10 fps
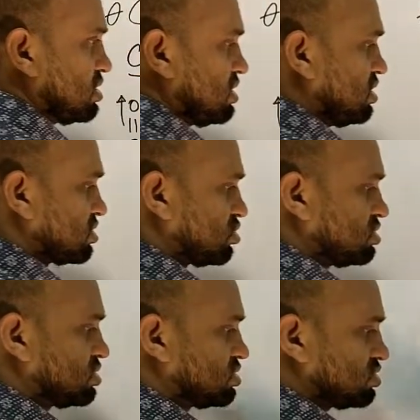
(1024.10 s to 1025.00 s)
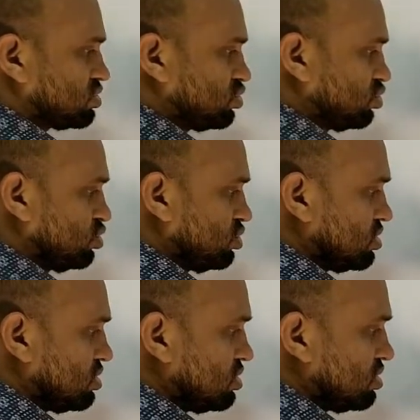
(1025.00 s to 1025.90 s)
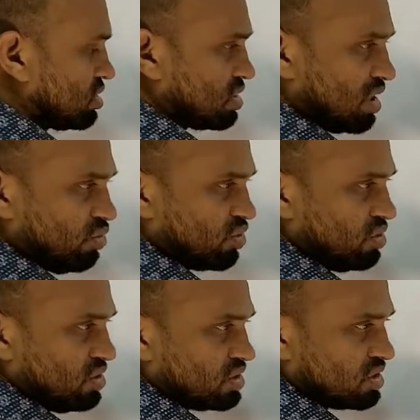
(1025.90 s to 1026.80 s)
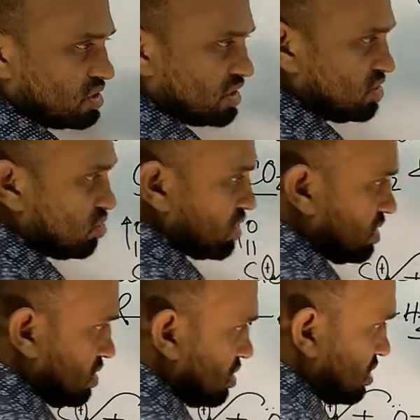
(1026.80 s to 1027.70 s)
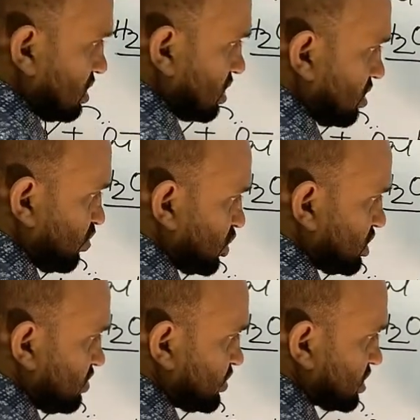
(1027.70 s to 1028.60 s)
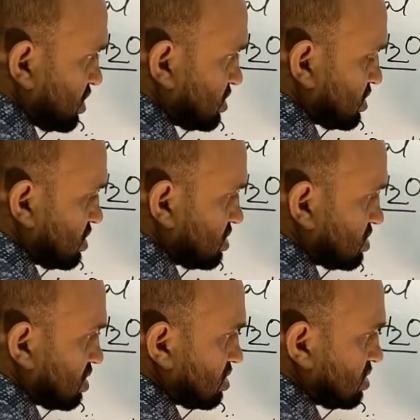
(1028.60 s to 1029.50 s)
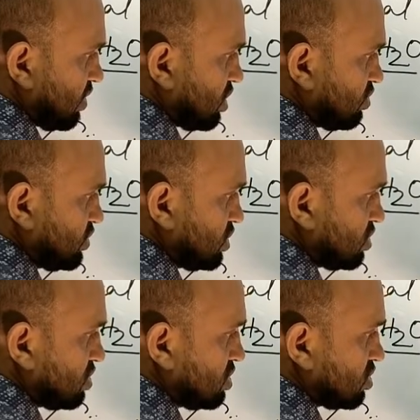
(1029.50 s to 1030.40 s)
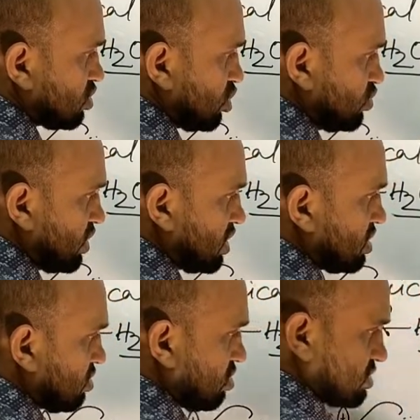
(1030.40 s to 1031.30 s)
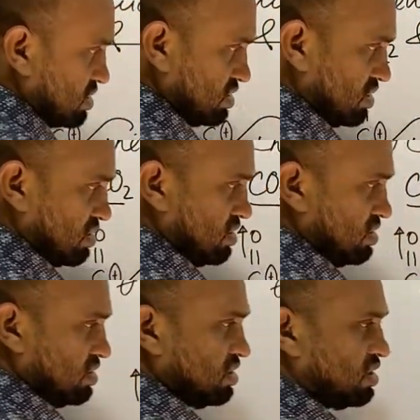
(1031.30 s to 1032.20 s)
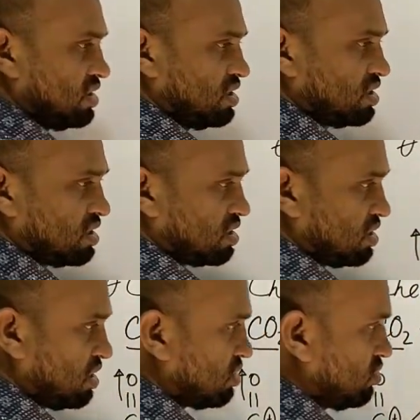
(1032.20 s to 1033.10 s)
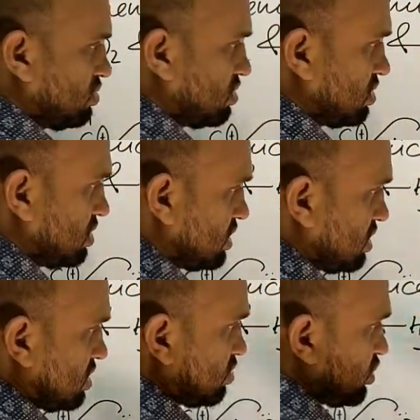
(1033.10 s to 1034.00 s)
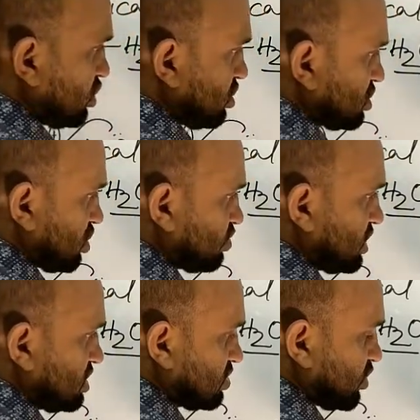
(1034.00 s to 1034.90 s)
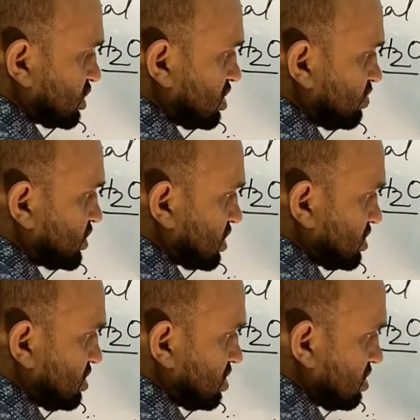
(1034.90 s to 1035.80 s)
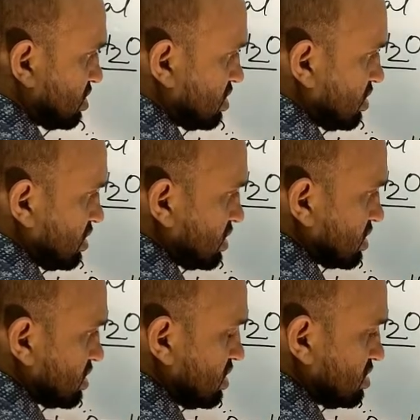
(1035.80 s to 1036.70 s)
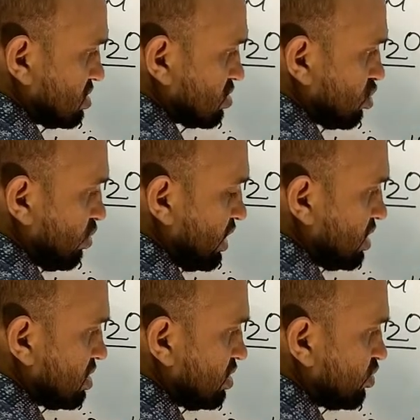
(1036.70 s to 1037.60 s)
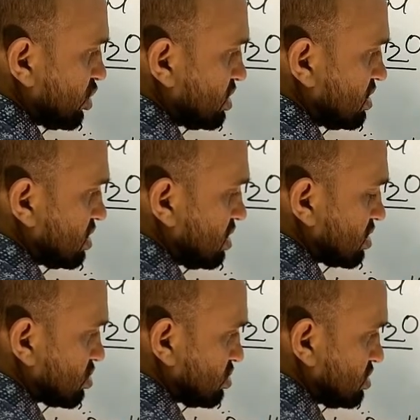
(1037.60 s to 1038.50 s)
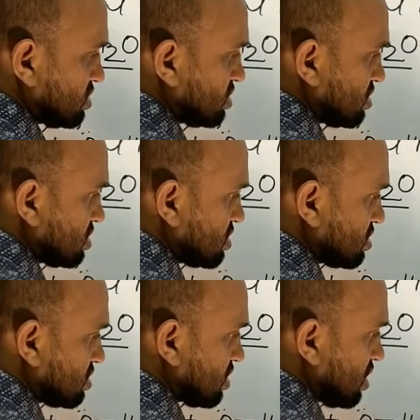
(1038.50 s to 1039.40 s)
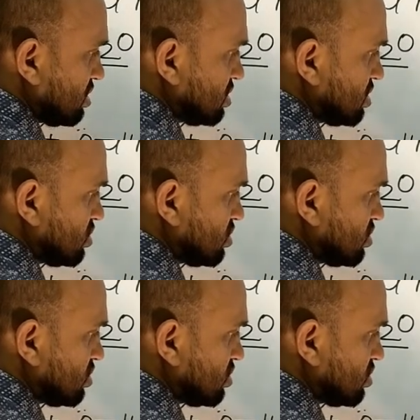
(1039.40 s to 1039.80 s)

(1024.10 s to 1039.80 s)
electrons to carbon, that is why a positive charge is developed over oxygen. Now, because of this positive charge, these covalently bonded electrons turn